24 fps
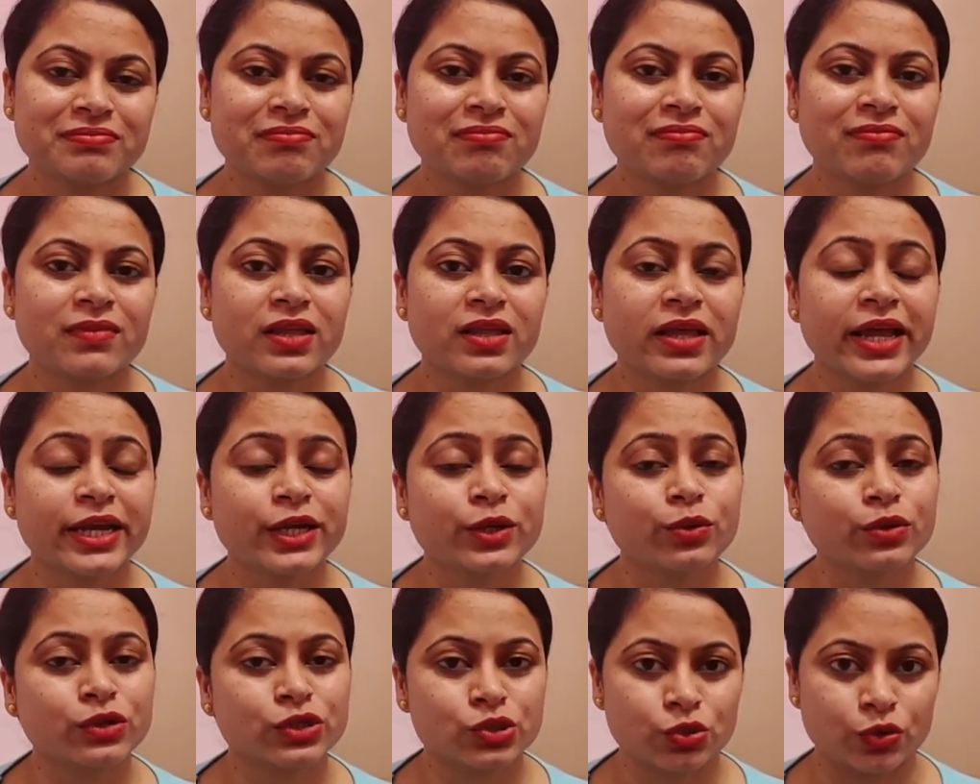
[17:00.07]
And
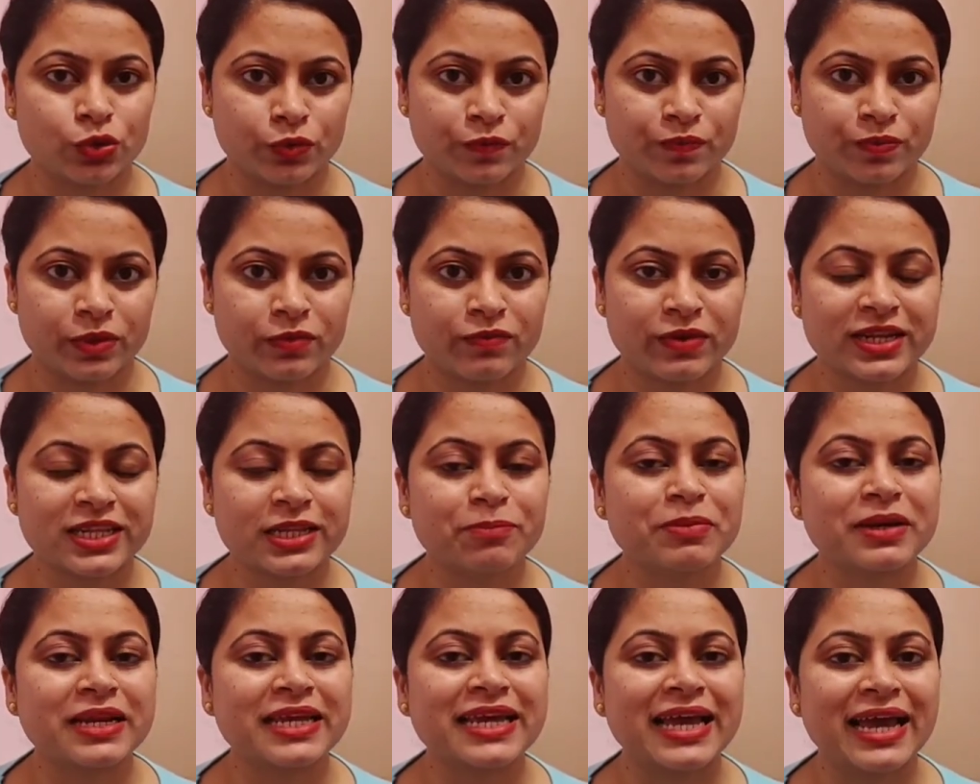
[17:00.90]
also when the
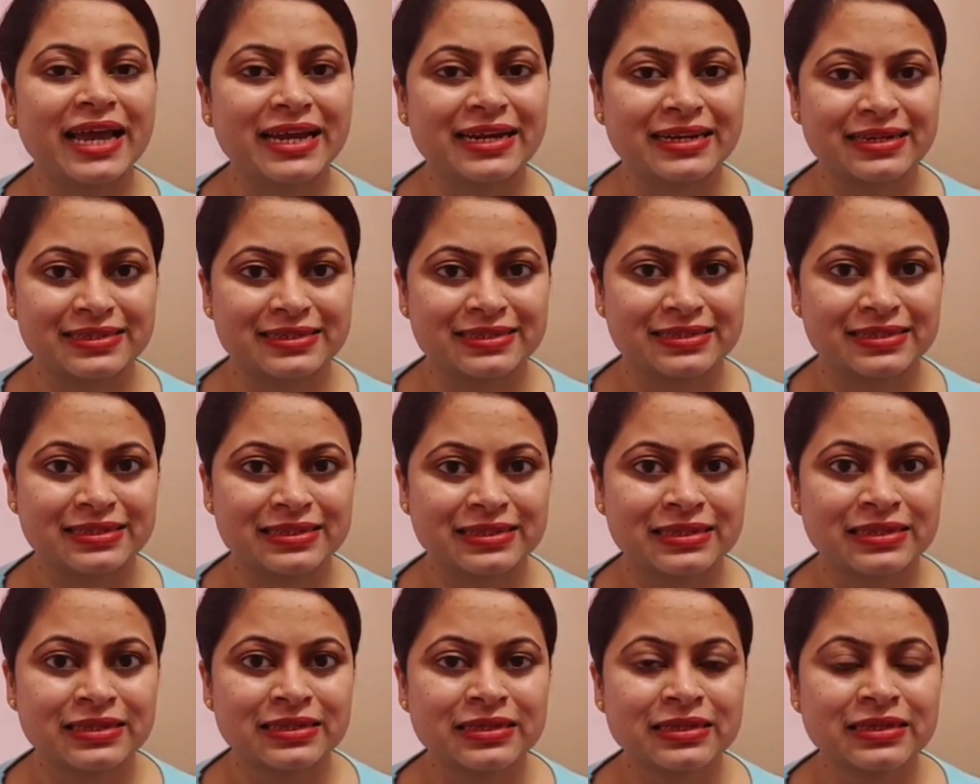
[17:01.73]
play ends,
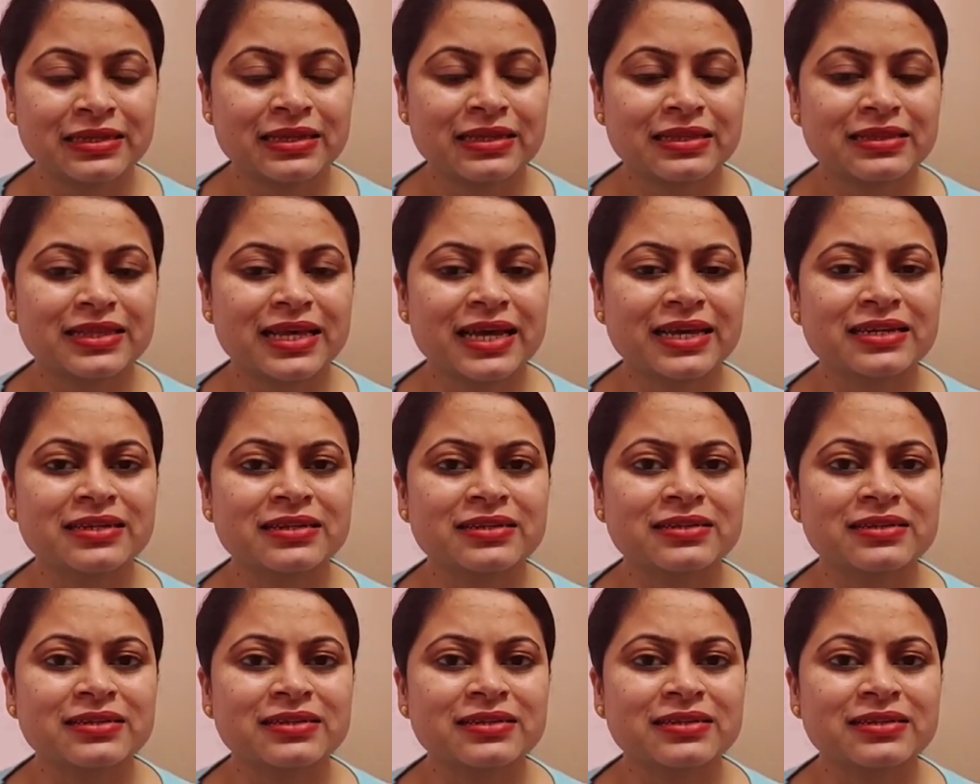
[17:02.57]
then